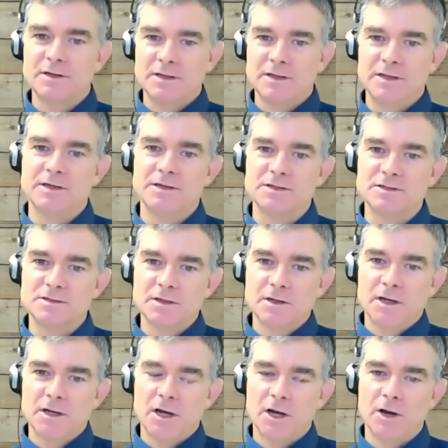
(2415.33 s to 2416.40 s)
is,
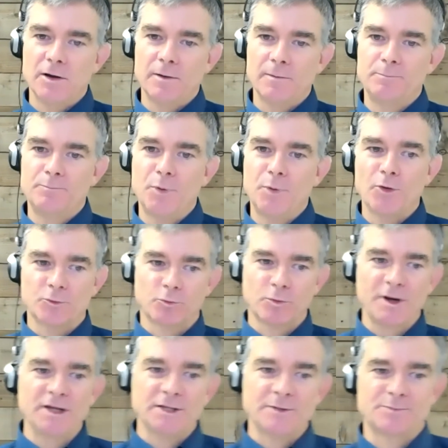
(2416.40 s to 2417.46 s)
both
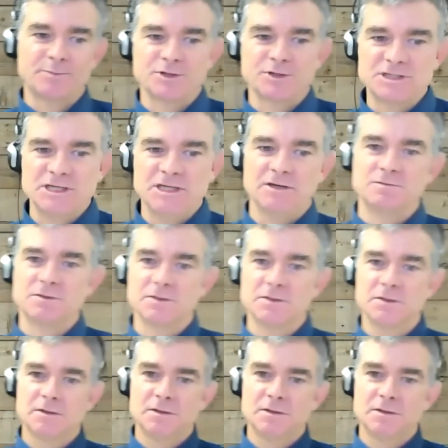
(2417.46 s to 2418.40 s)
real and perceived.